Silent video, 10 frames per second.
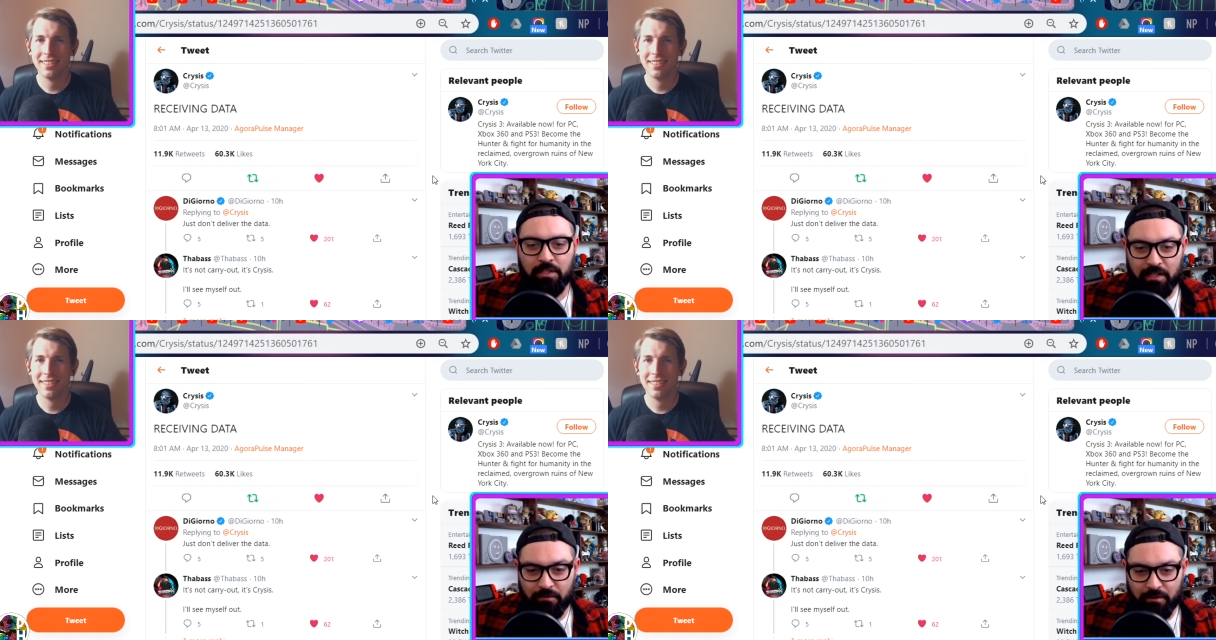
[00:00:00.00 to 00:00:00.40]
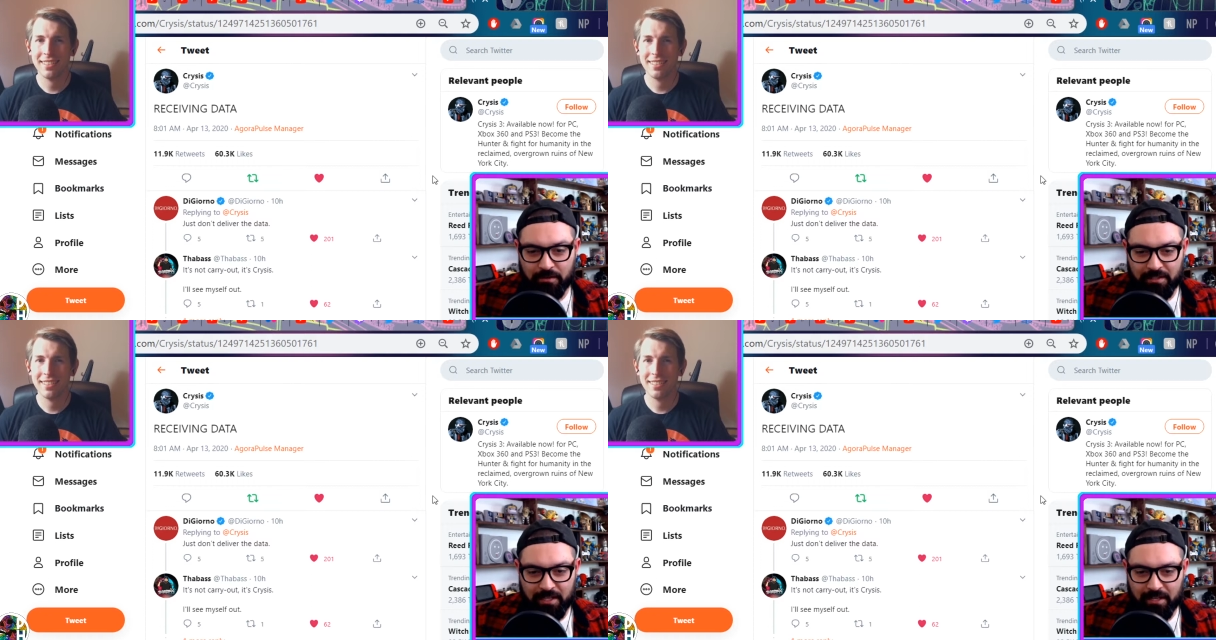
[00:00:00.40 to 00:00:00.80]
Speaker 1: don't
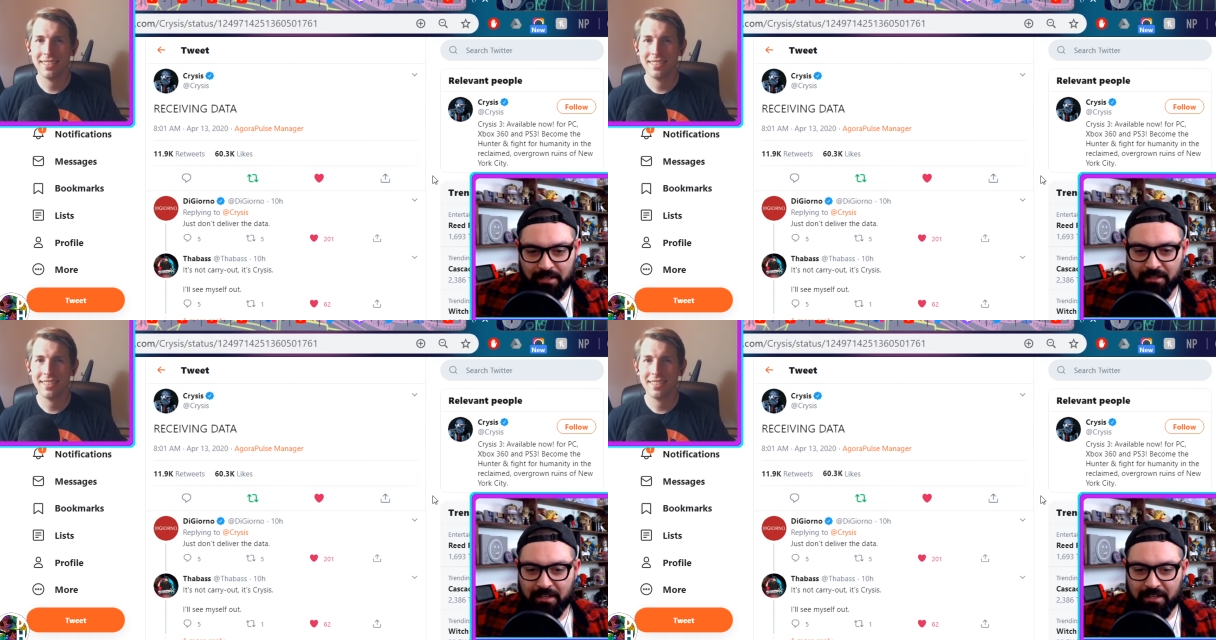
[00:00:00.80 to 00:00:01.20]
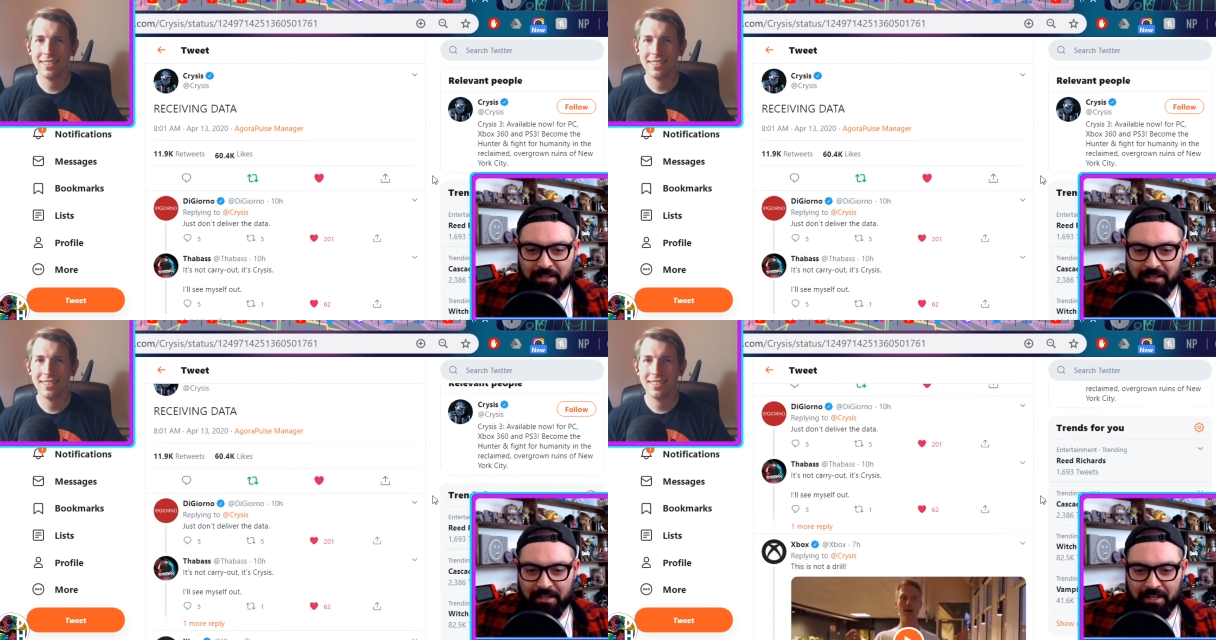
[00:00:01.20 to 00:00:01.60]
deliver the data.
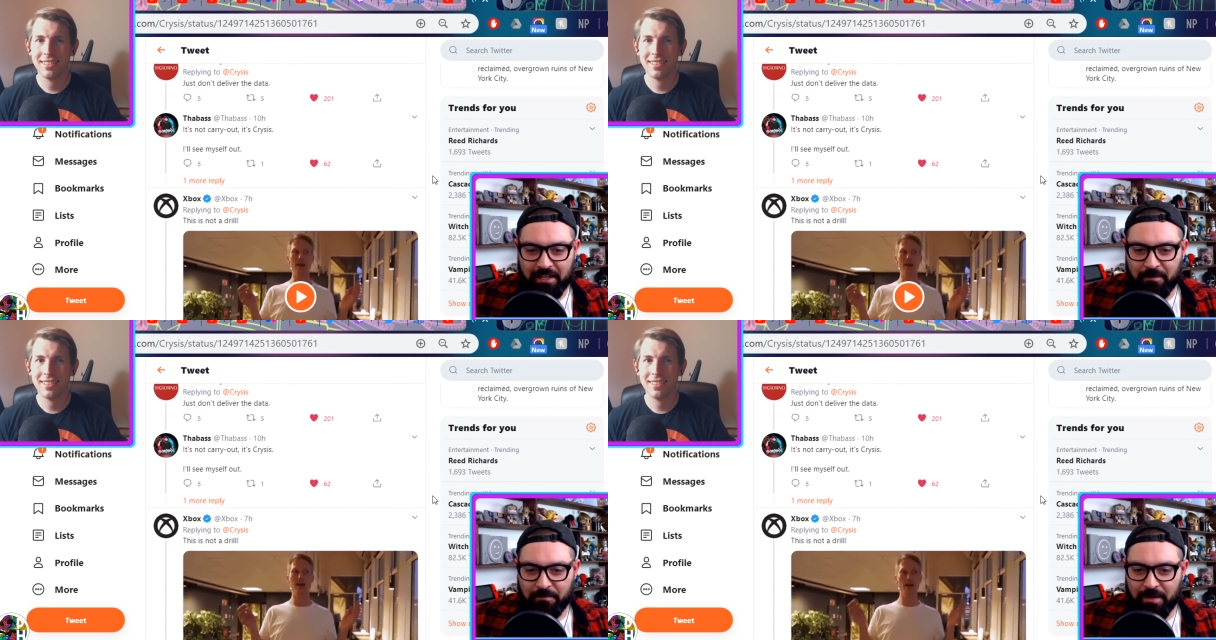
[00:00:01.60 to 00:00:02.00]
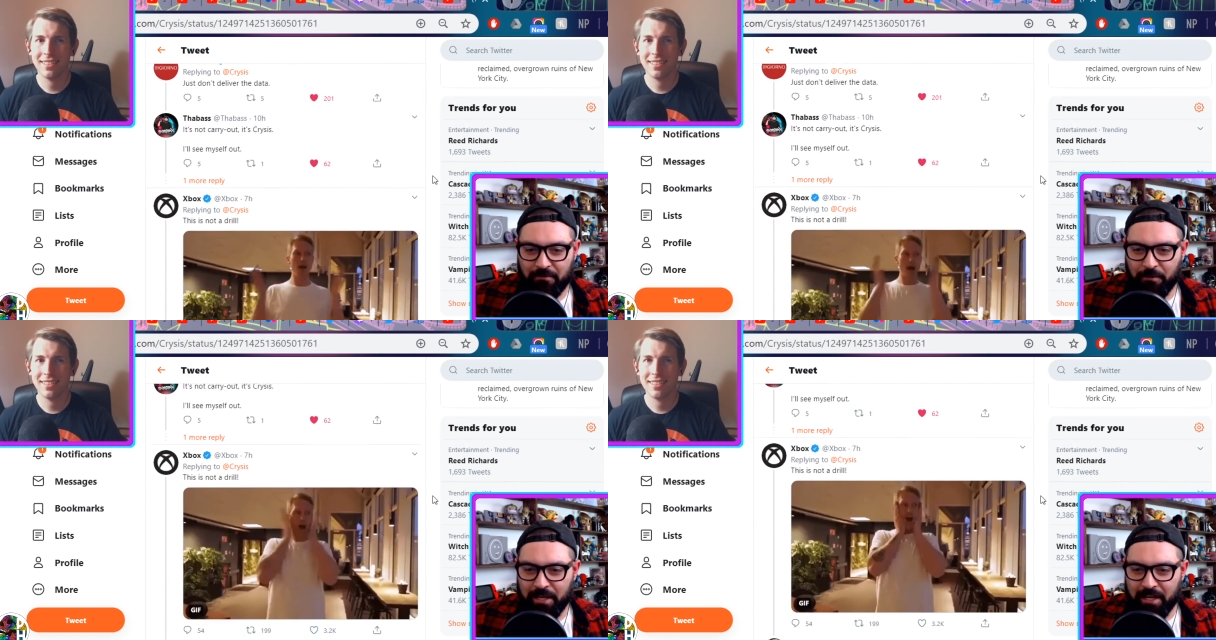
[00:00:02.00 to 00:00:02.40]

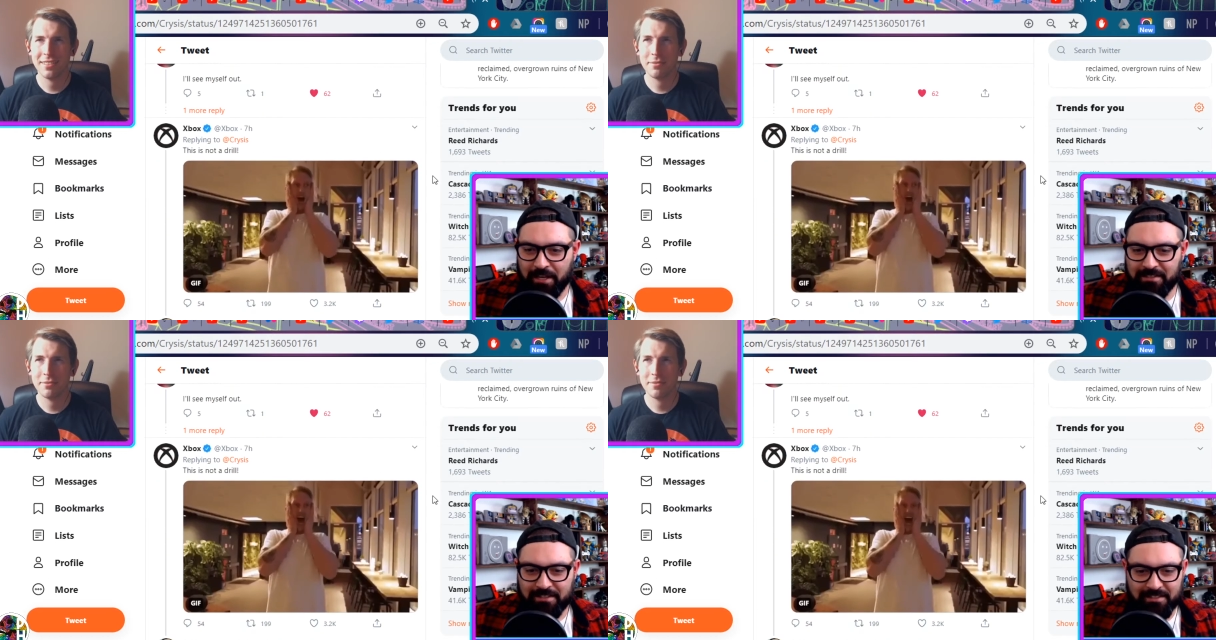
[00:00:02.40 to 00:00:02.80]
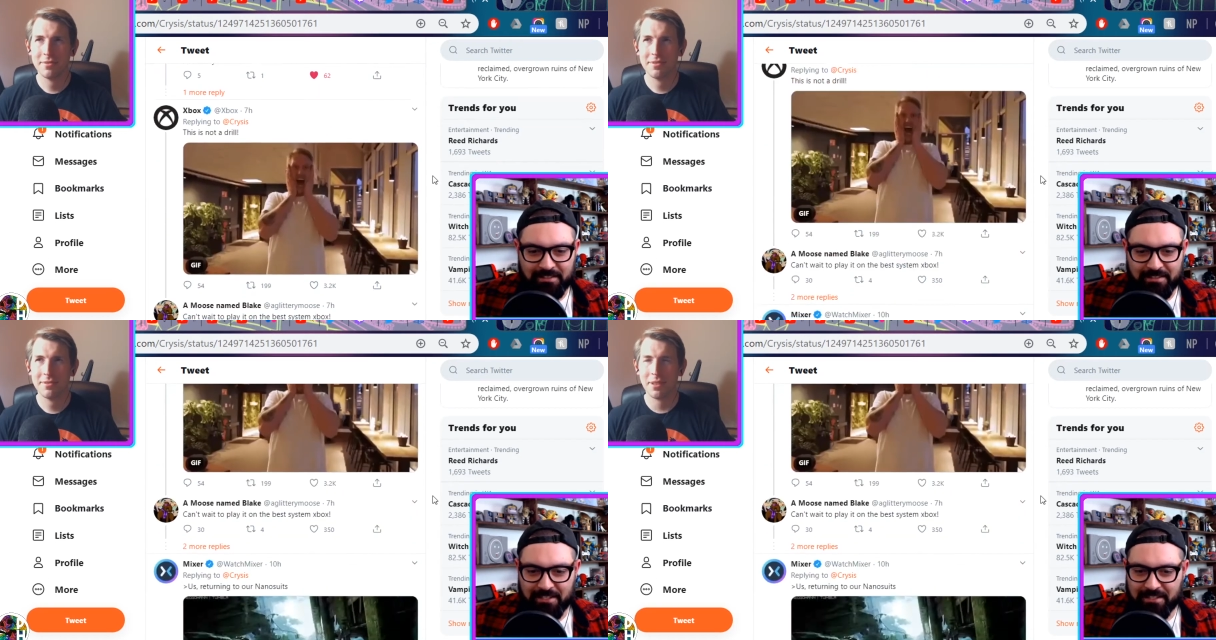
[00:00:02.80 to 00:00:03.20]
Everyone
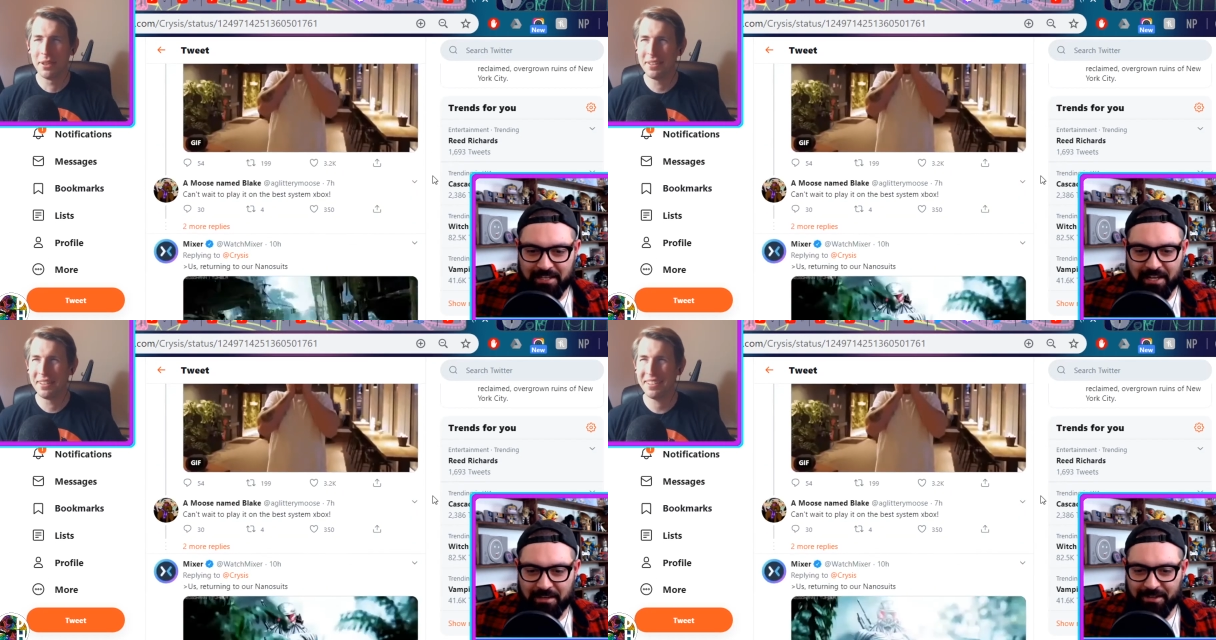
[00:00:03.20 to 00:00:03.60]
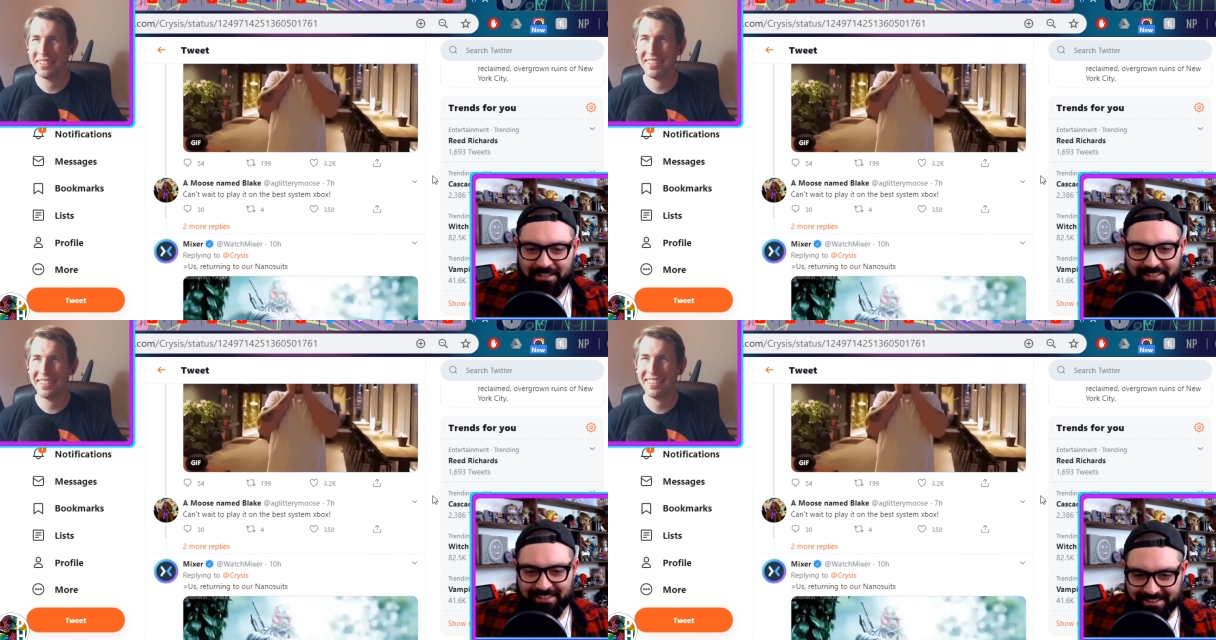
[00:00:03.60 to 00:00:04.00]
else just kind of